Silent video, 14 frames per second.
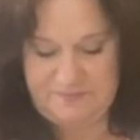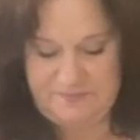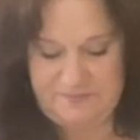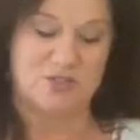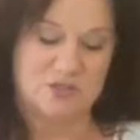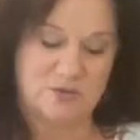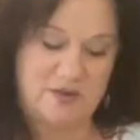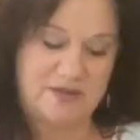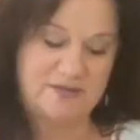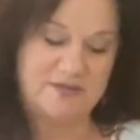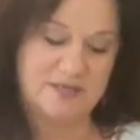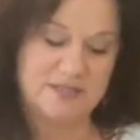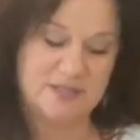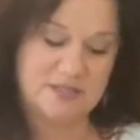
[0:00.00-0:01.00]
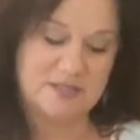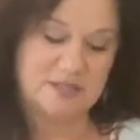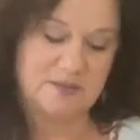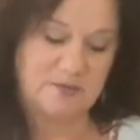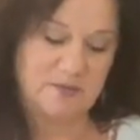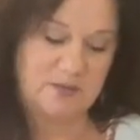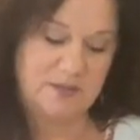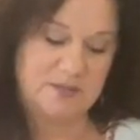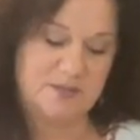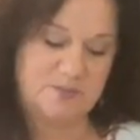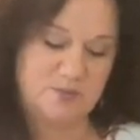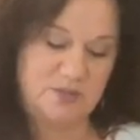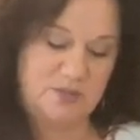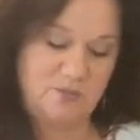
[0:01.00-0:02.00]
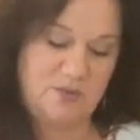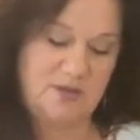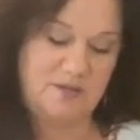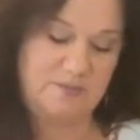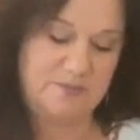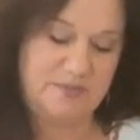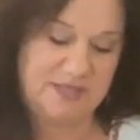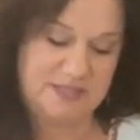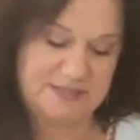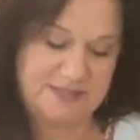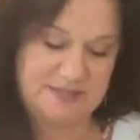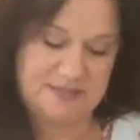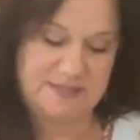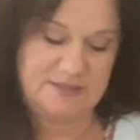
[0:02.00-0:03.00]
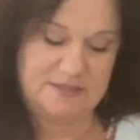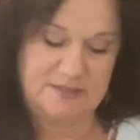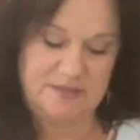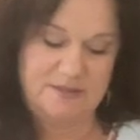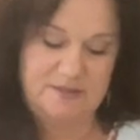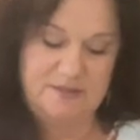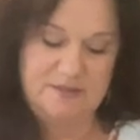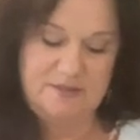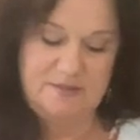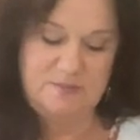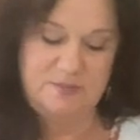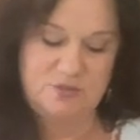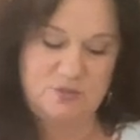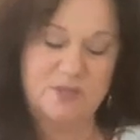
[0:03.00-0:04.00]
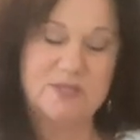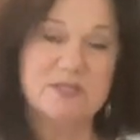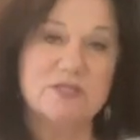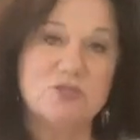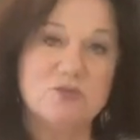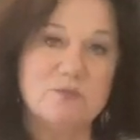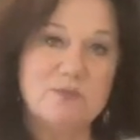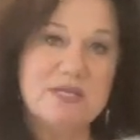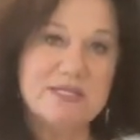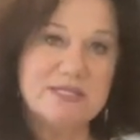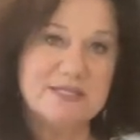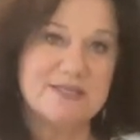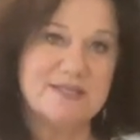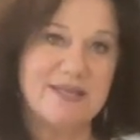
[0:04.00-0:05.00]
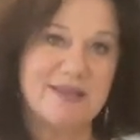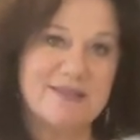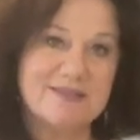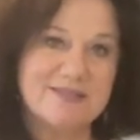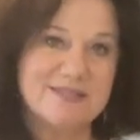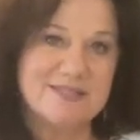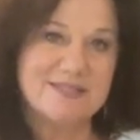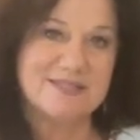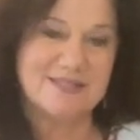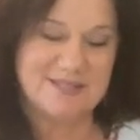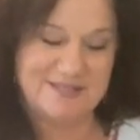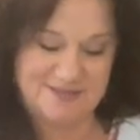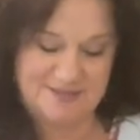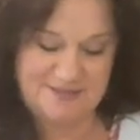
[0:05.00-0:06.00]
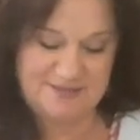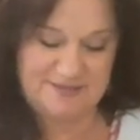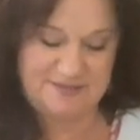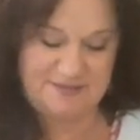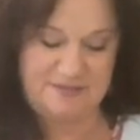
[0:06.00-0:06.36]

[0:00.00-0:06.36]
So I think it's pretty well mixed between the two meats and the seasonings.